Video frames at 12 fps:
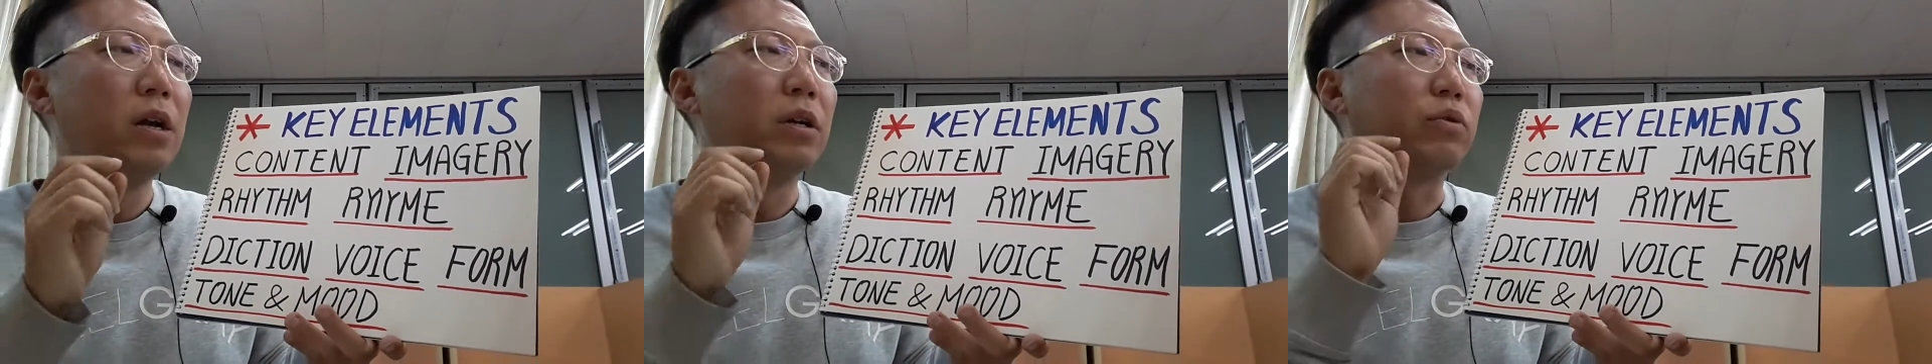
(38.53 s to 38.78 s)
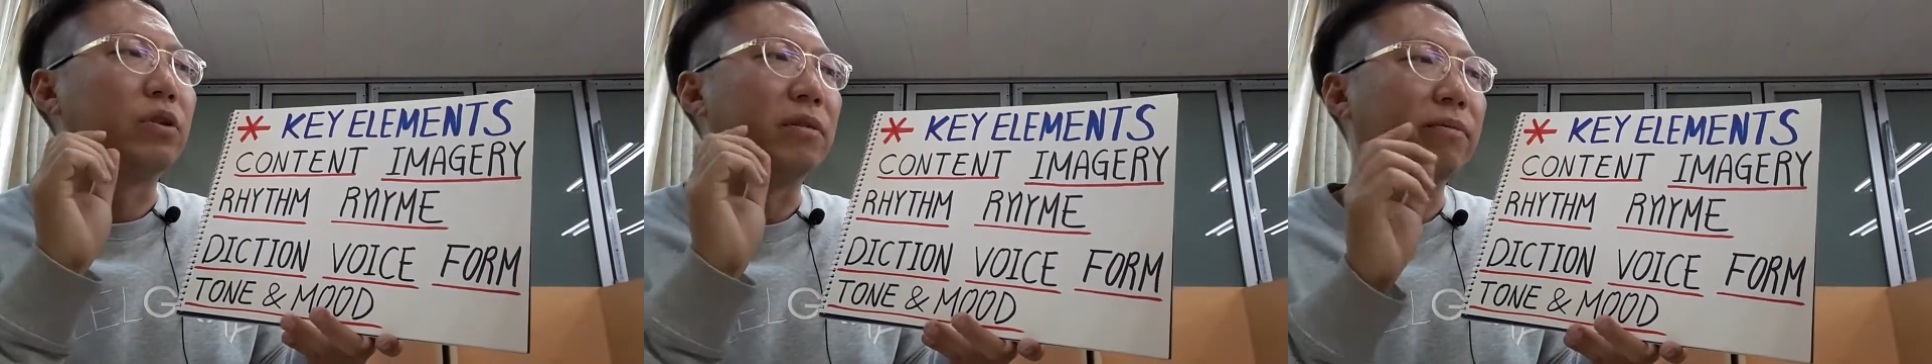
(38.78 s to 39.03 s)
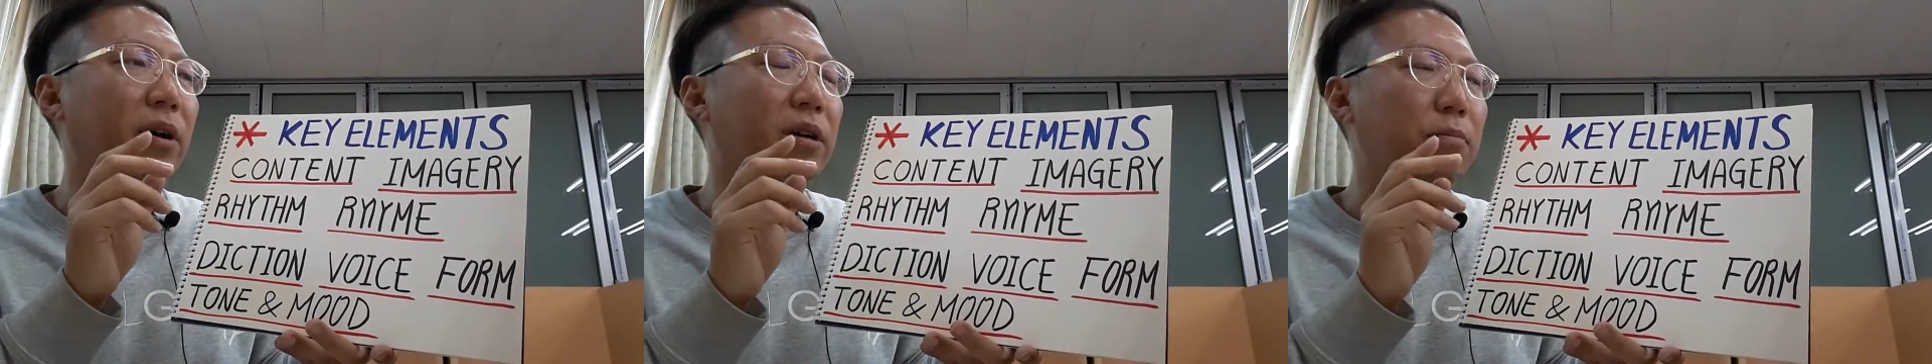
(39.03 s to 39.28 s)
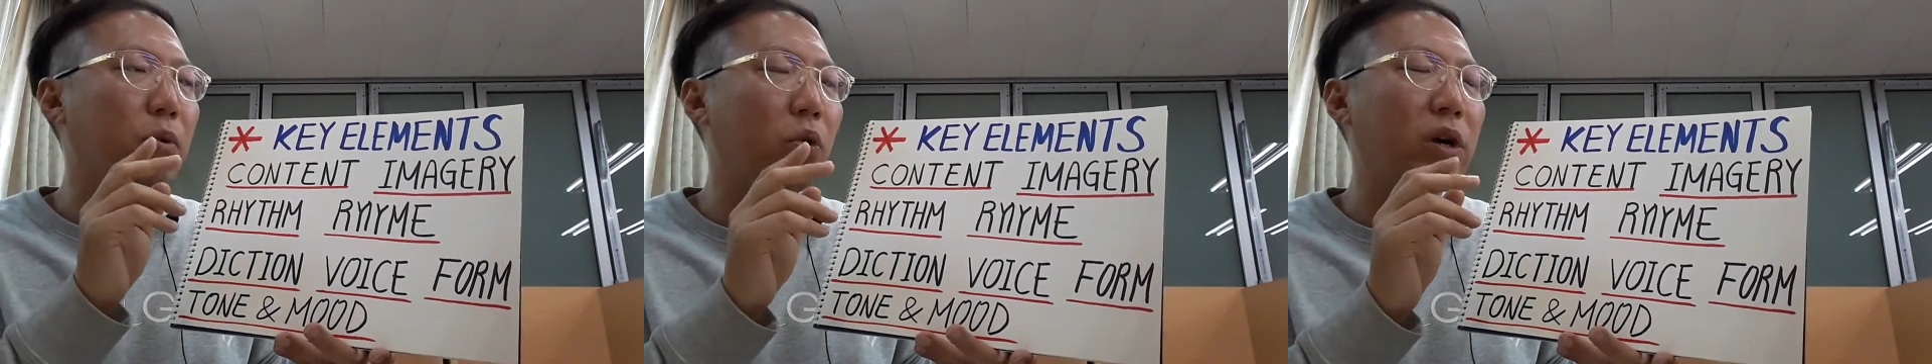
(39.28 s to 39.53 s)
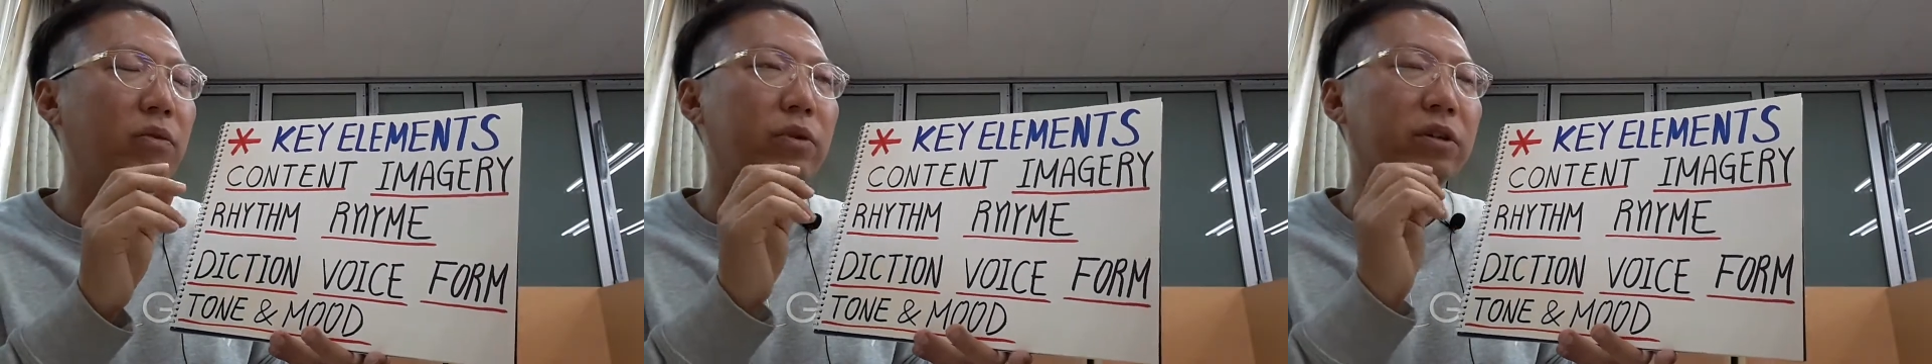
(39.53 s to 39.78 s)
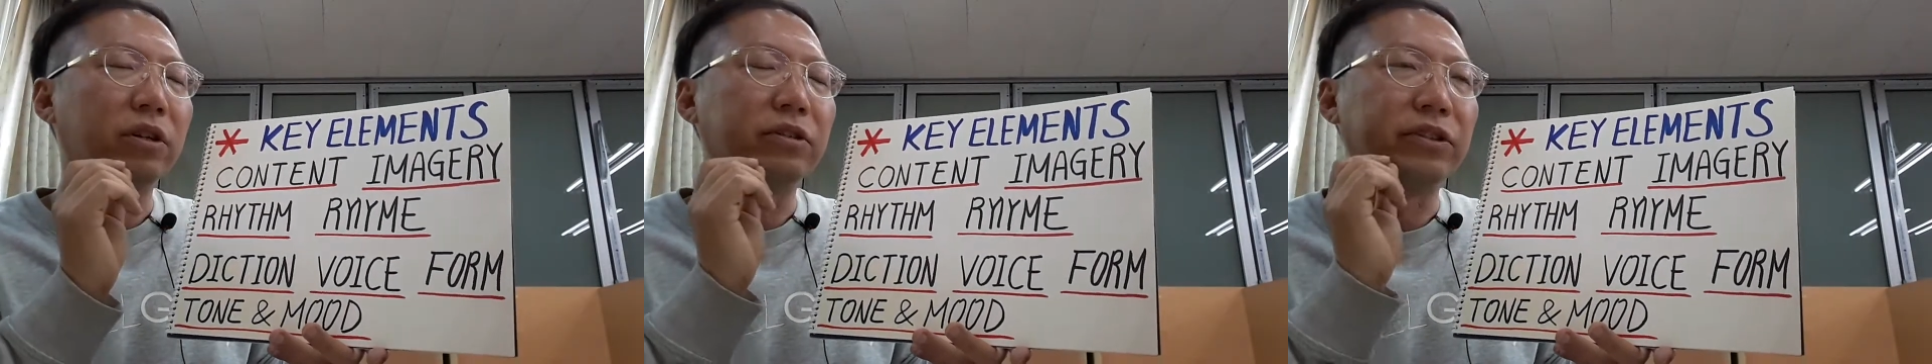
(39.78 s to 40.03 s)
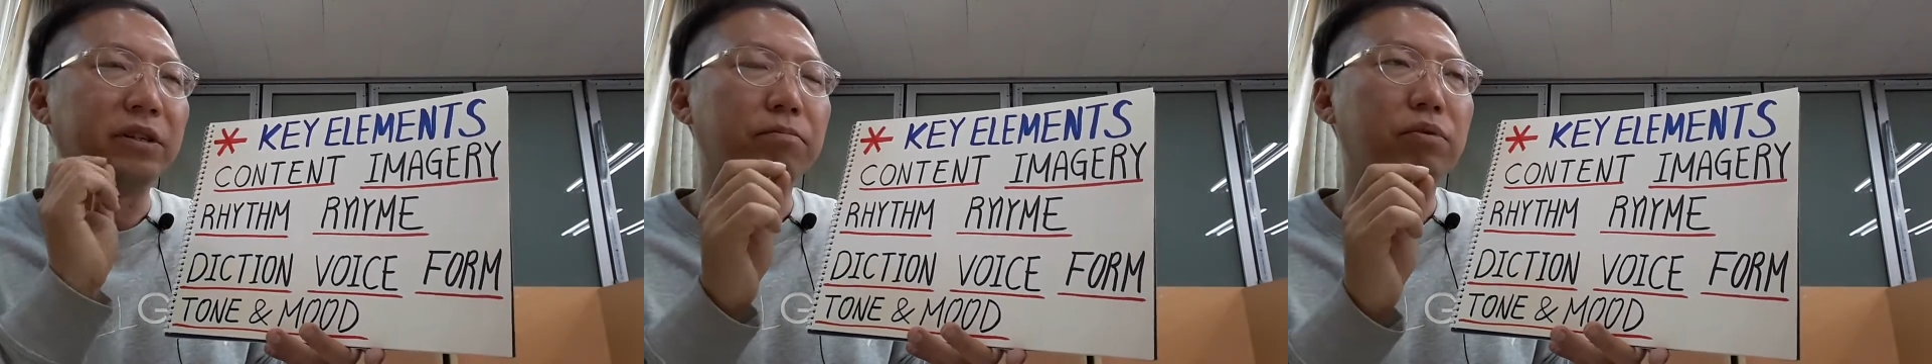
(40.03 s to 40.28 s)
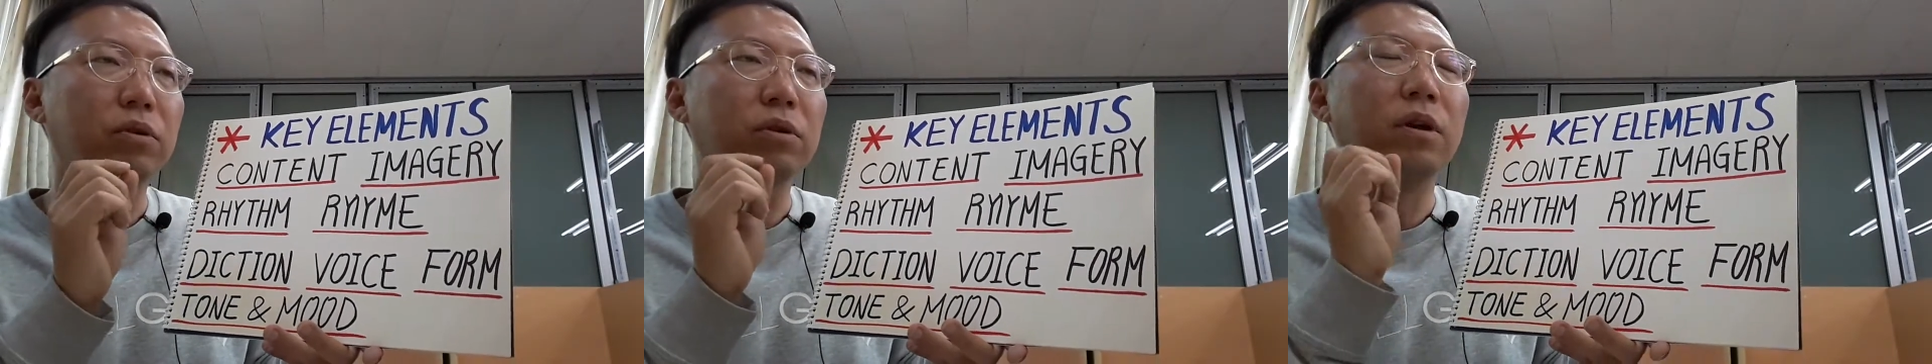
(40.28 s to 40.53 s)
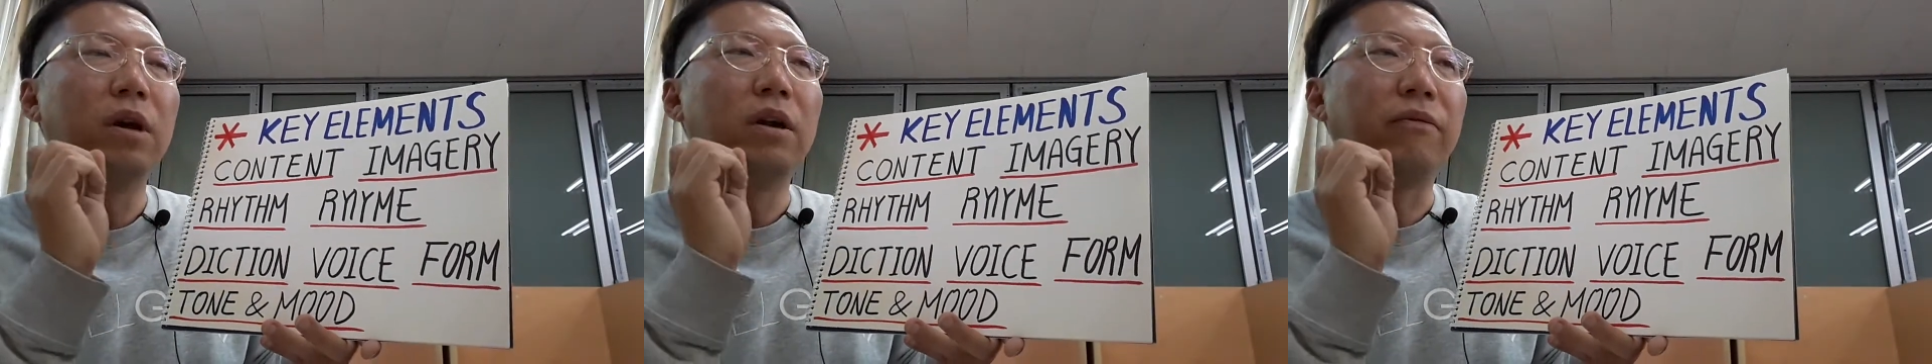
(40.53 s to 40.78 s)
to define poem with a simple